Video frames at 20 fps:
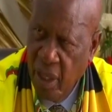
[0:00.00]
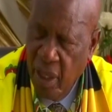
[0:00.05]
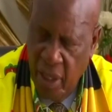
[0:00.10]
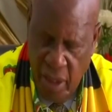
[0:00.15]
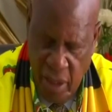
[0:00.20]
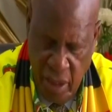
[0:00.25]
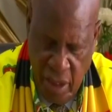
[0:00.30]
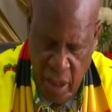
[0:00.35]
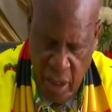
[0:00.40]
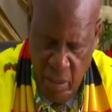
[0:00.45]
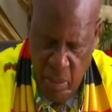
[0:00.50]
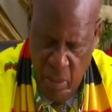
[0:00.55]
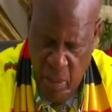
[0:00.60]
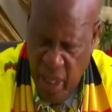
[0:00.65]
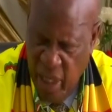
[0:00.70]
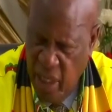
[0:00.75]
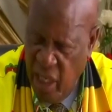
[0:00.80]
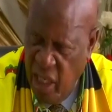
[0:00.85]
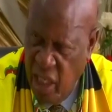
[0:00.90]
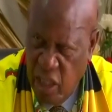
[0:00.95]
and in
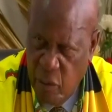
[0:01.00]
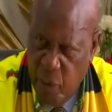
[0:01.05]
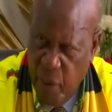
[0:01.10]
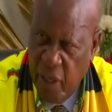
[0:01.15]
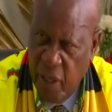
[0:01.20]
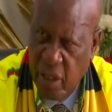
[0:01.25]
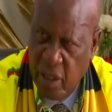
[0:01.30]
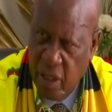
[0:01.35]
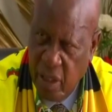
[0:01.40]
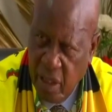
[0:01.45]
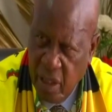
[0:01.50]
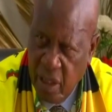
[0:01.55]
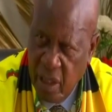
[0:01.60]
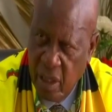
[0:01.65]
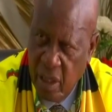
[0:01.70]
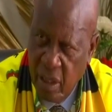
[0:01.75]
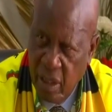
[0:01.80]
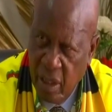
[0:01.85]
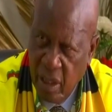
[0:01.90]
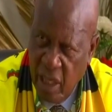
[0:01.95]
many respects
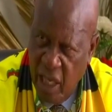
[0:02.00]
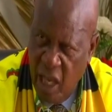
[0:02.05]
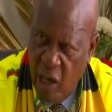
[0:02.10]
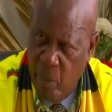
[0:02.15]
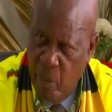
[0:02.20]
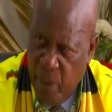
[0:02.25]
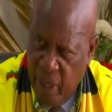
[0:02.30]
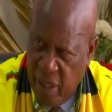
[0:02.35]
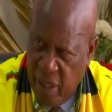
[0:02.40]
help